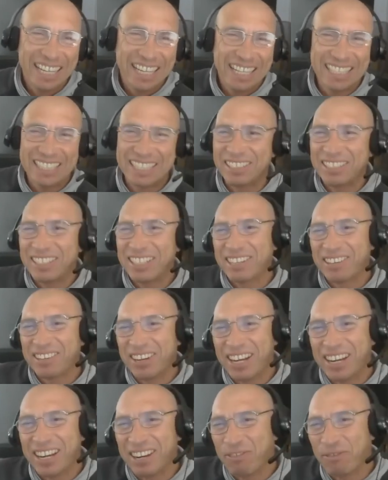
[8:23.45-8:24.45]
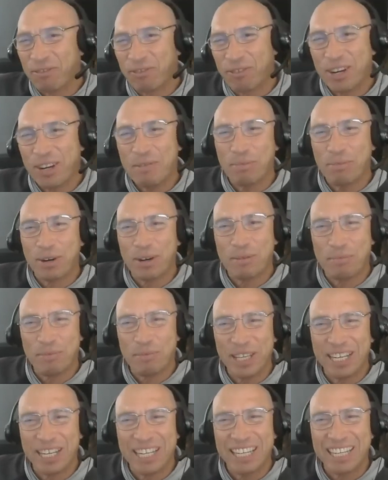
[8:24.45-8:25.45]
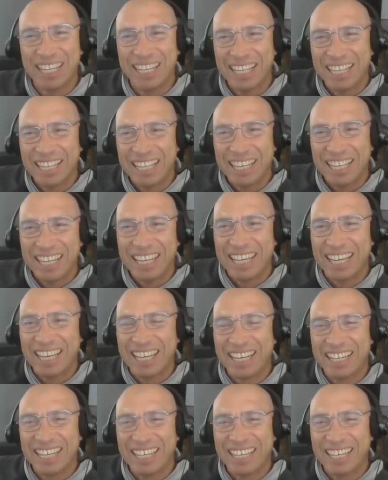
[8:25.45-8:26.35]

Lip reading: And so he created a Freebird meeting, and